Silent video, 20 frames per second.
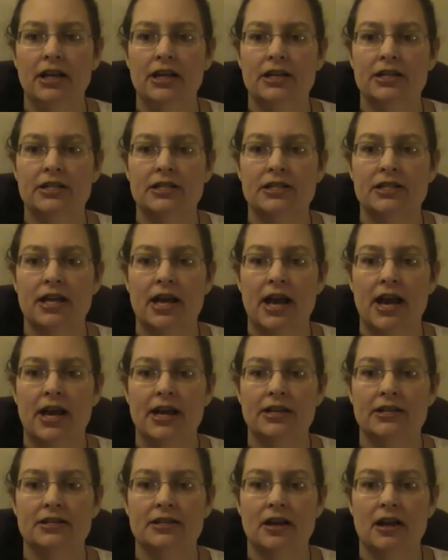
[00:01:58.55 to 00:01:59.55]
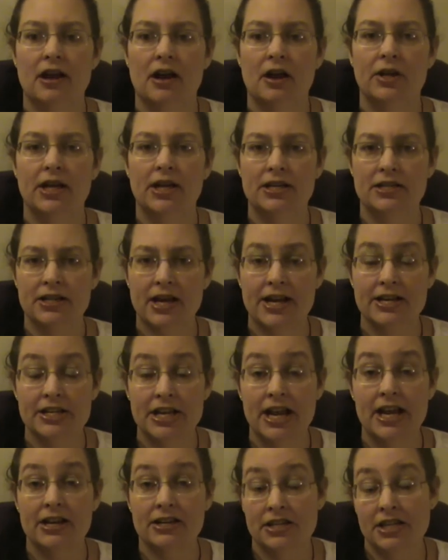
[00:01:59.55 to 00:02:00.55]
is that we get
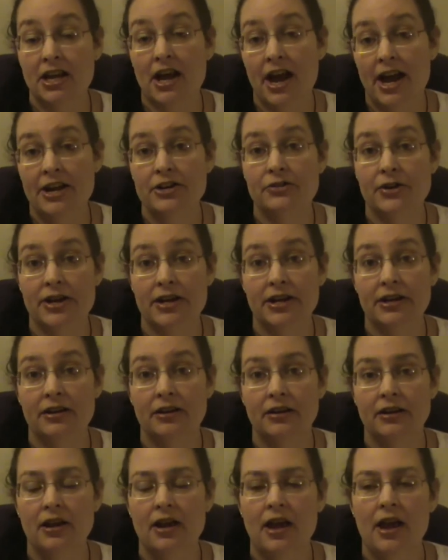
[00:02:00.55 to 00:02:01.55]
dehydrated.